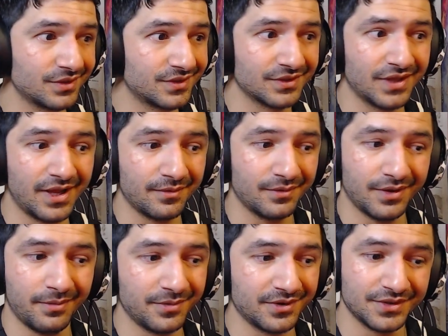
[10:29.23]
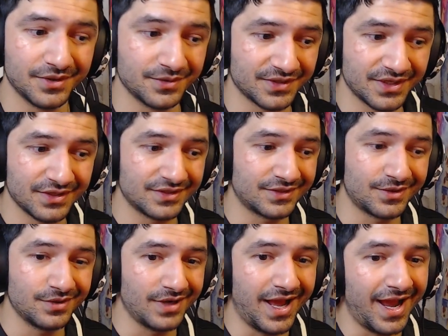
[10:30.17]
So I mean, you know, saying it's
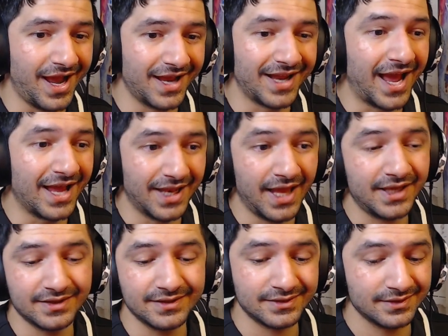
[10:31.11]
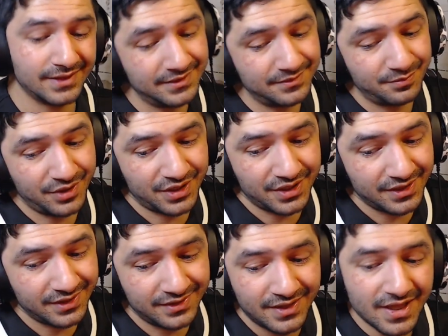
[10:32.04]
good, I like her, so that's pretty good.